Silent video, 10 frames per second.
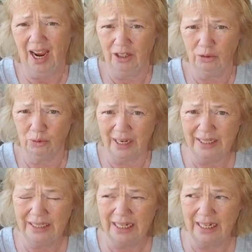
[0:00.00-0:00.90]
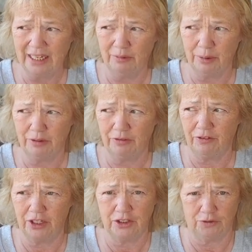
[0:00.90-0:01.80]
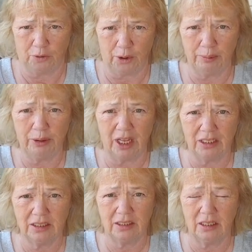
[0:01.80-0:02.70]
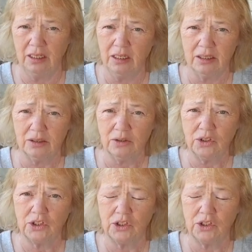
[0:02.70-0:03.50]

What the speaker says: And Loretta and I have been friends 40 plus years.